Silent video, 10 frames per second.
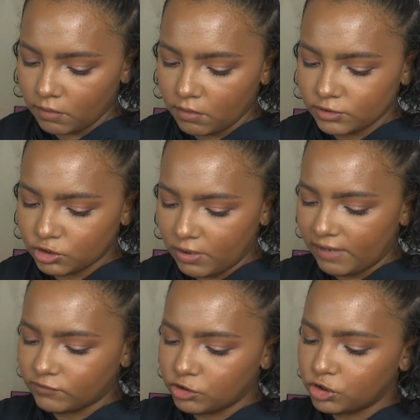So I
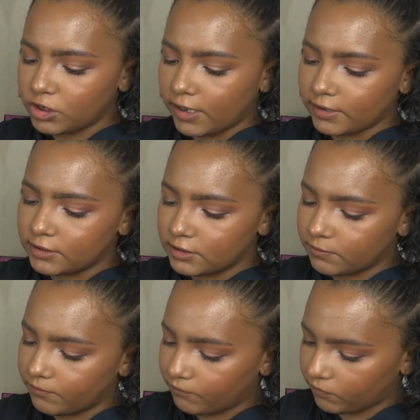have two shades.
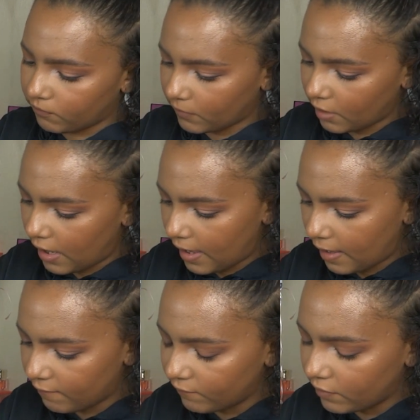I have